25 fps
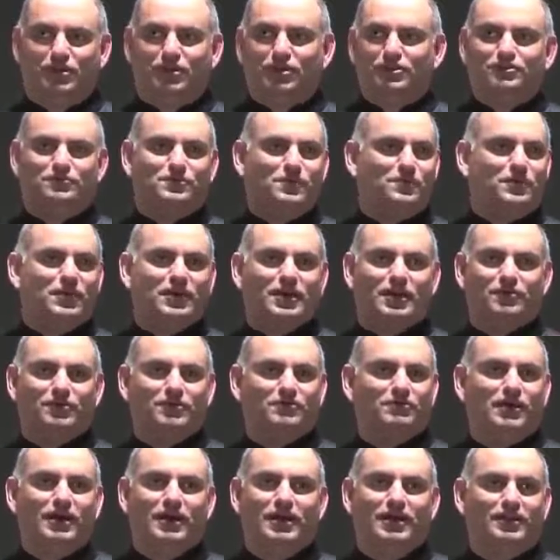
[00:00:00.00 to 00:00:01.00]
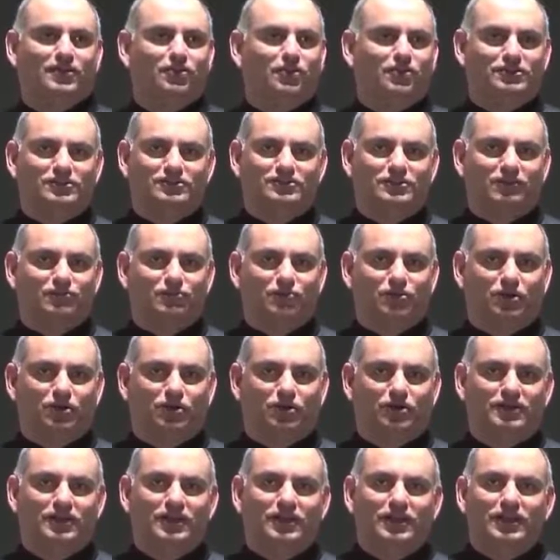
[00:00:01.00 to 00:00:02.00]
and all these people are coming by and all this stuff going
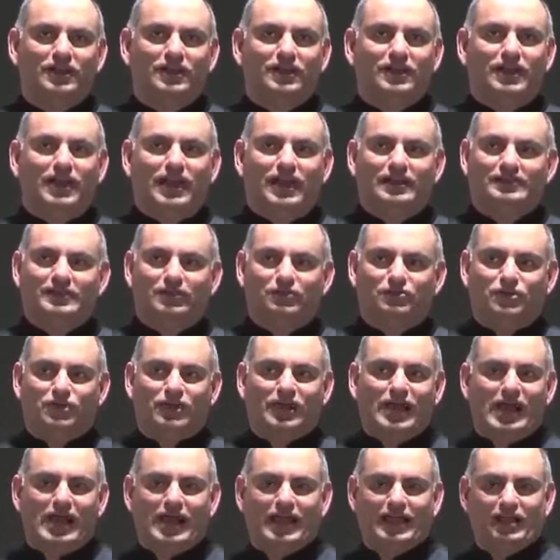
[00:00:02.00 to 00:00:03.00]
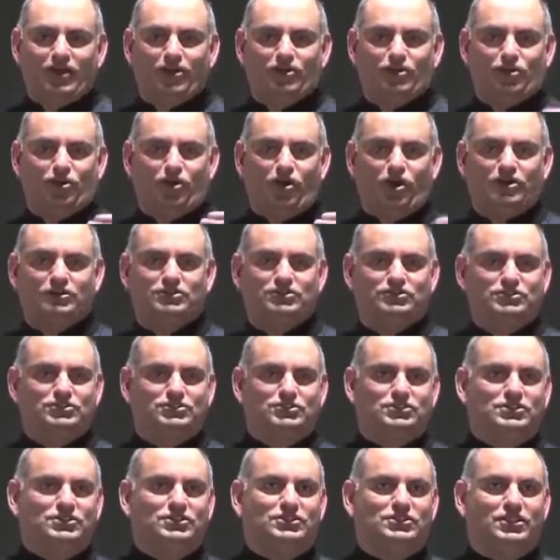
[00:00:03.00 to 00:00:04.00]
on. And there was a guy
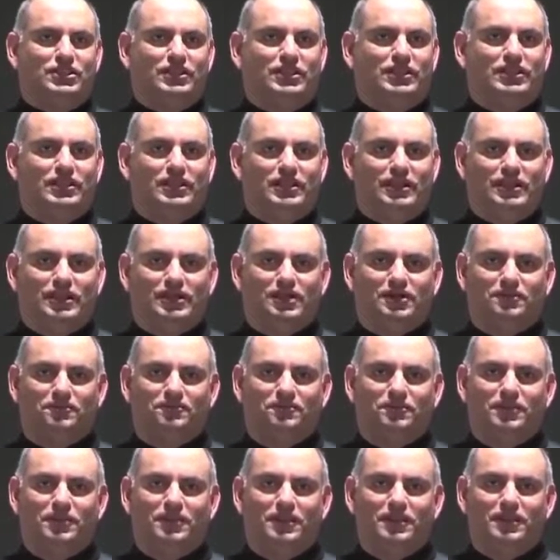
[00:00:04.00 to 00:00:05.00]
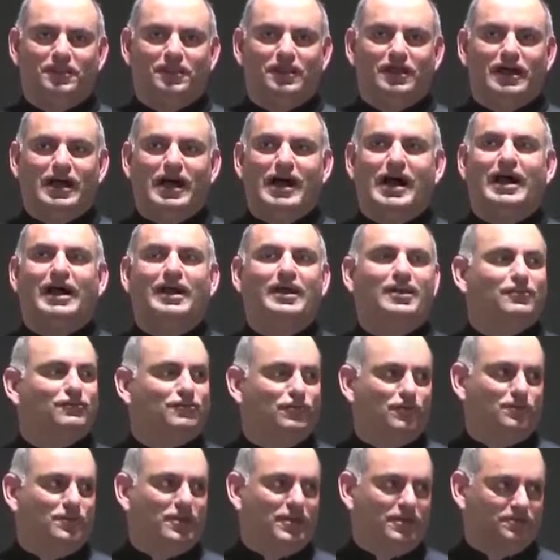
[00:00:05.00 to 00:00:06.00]
across the aisle
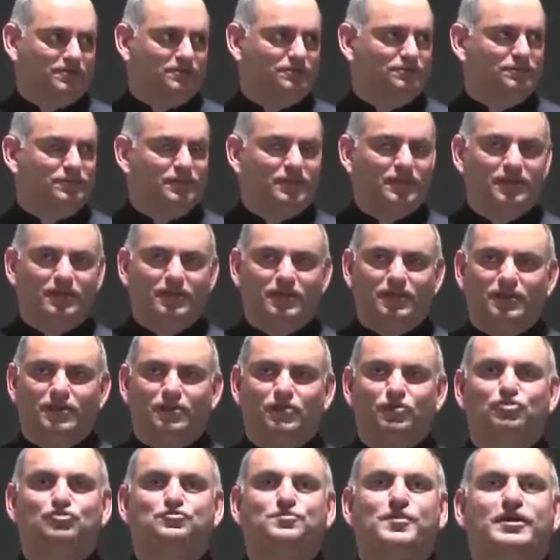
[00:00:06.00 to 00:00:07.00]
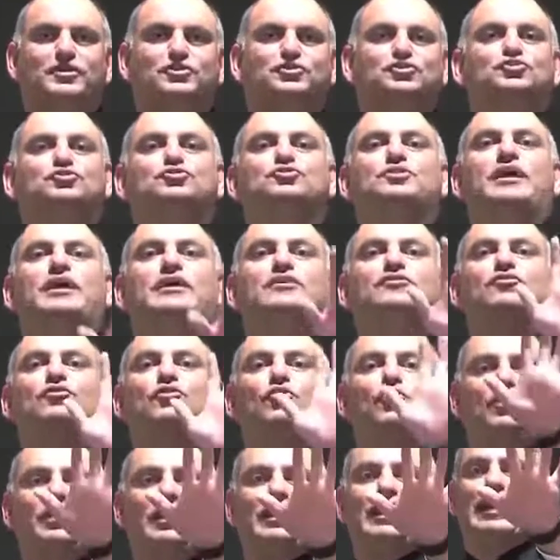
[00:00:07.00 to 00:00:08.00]
from him who spent 2 days
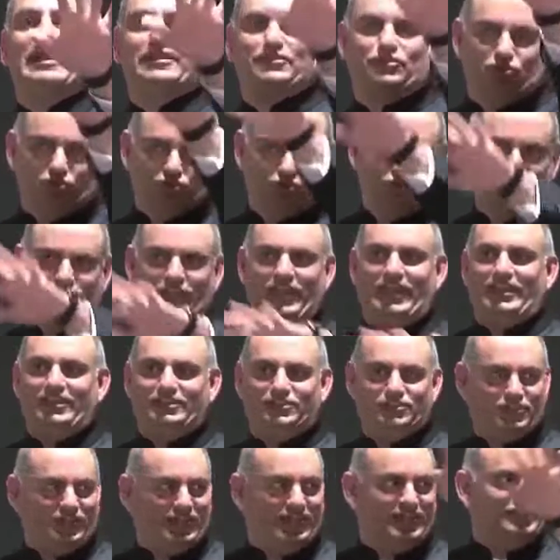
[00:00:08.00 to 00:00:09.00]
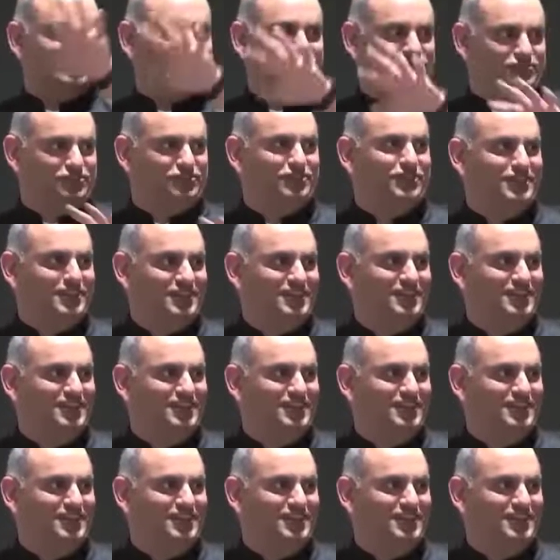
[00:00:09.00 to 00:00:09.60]
looking at those 8 things,